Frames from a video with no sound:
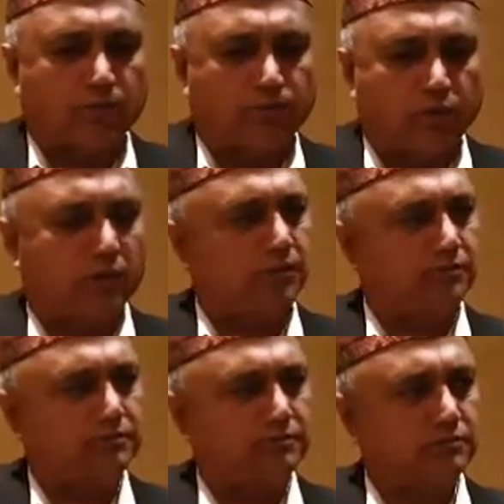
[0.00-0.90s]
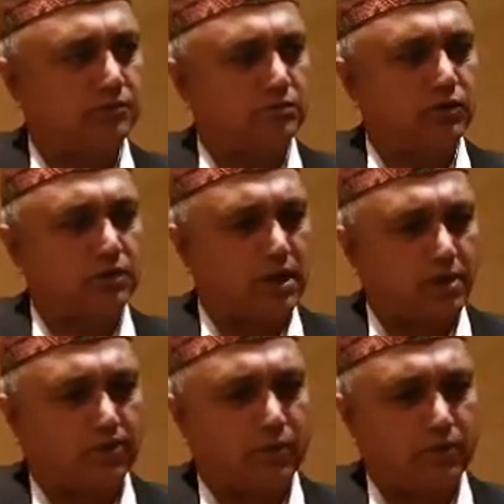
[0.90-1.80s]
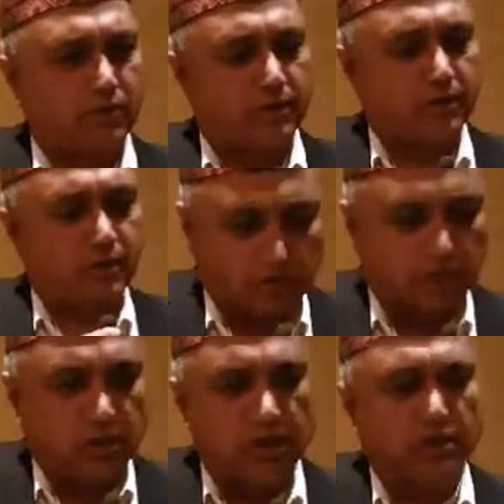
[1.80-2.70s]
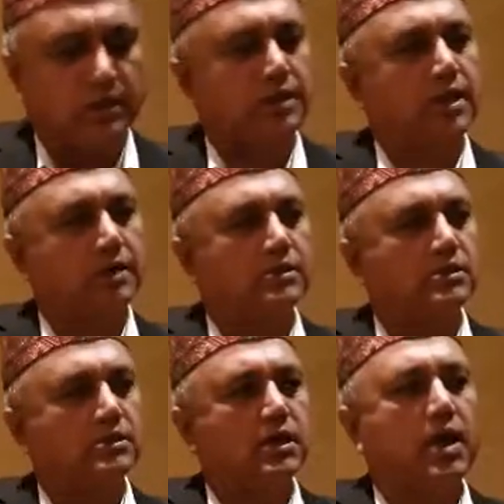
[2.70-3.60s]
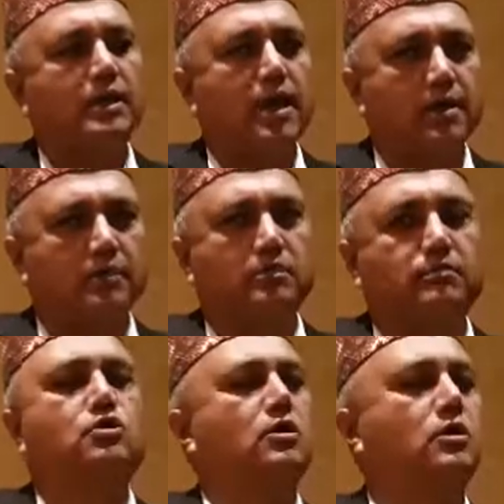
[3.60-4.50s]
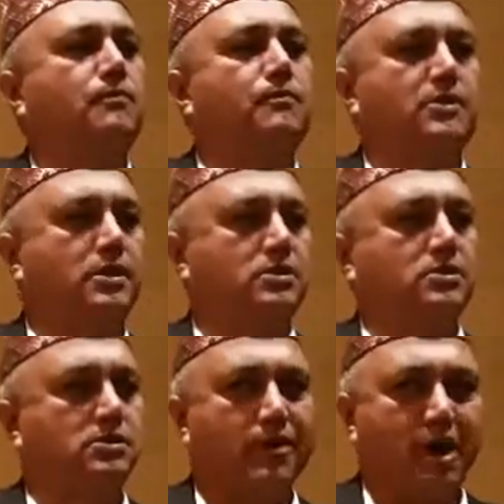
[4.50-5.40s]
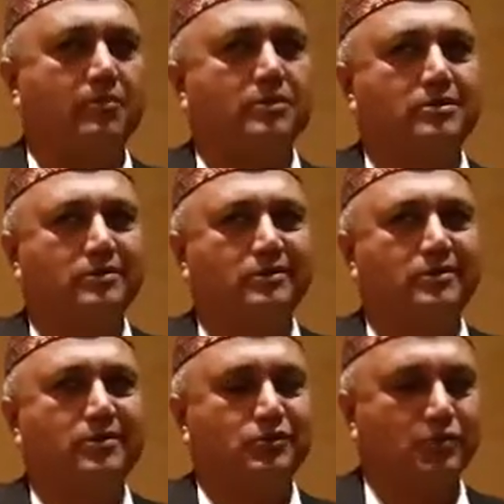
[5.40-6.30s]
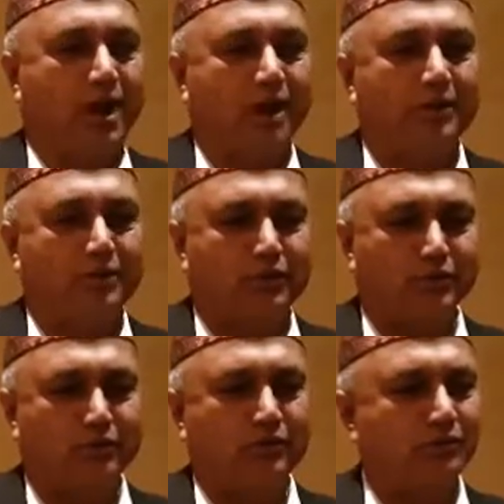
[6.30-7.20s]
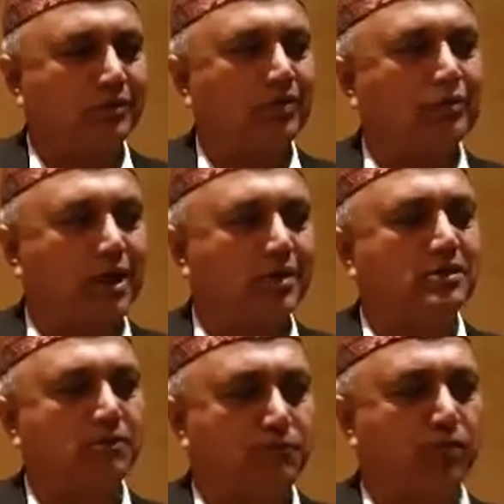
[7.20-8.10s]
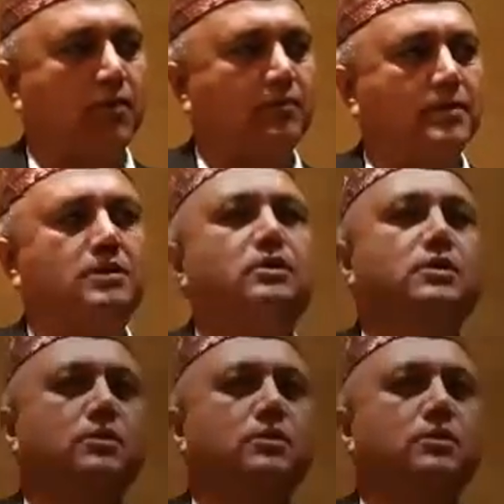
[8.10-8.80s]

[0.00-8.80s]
problem because I'm from very that areas, and I'm a son of peasants, farmers. So I knew what is the problem in